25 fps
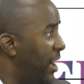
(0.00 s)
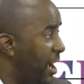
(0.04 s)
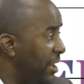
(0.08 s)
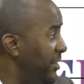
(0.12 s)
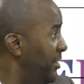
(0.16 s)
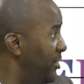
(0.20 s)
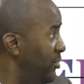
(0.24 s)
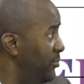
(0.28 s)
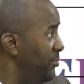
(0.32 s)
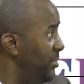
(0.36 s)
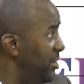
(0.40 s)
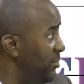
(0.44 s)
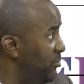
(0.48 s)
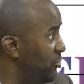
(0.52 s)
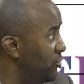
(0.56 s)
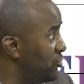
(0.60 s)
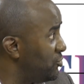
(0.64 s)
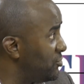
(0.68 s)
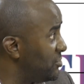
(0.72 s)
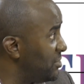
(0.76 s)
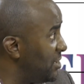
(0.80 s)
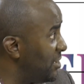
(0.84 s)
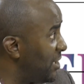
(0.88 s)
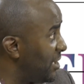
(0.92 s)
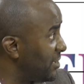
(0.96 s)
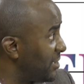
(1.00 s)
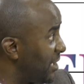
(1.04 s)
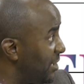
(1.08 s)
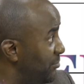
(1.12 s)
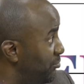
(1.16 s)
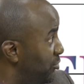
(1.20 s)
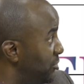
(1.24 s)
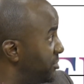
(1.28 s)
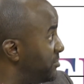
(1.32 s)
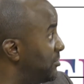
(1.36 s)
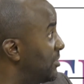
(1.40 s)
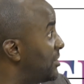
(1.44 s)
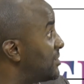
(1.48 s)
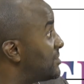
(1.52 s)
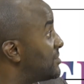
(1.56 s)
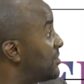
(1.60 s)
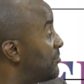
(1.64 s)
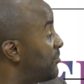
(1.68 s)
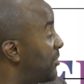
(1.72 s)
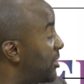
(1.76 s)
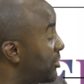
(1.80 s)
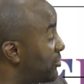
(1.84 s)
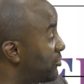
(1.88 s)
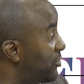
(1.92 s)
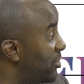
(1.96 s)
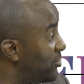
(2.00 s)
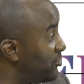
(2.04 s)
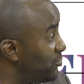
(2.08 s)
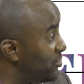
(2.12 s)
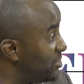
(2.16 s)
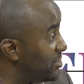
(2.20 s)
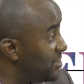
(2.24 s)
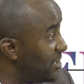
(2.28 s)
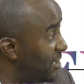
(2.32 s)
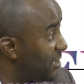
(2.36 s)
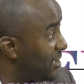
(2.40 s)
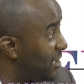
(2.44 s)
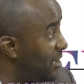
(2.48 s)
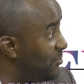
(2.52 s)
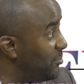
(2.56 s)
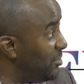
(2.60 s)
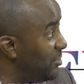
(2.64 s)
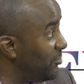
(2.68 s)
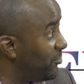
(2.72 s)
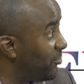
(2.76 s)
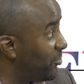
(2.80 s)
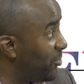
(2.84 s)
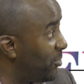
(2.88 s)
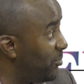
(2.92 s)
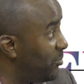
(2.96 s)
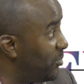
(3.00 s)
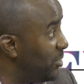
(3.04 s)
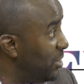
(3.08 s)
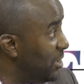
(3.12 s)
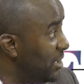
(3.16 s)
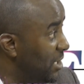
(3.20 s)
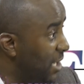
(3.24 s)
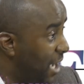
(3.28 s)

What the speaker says: And they will be able to say that. And possibly that's the background which they're coming from.